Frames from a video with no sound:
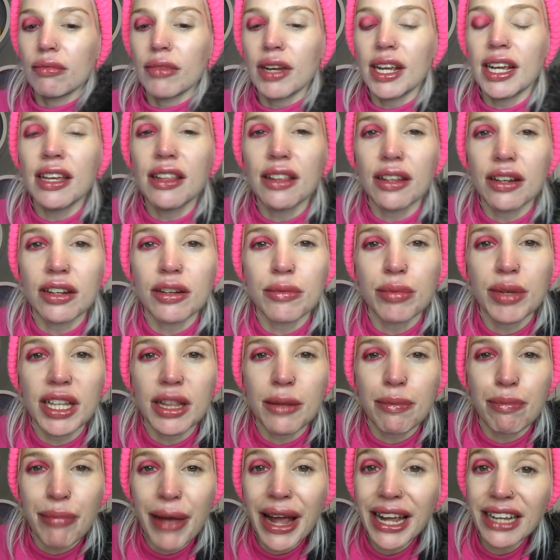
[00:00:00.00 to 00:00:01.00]
either going to be
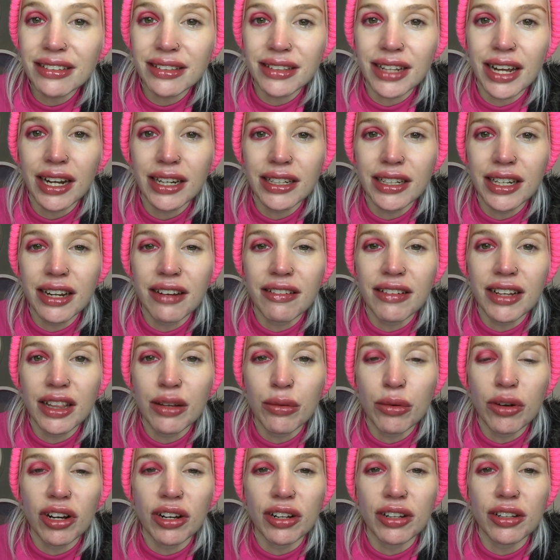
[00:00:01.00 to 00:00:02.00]
the best idea in
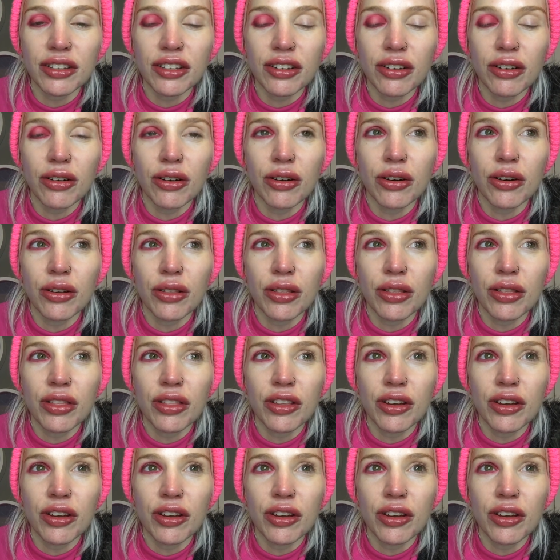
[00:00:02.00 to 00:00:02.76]
the world or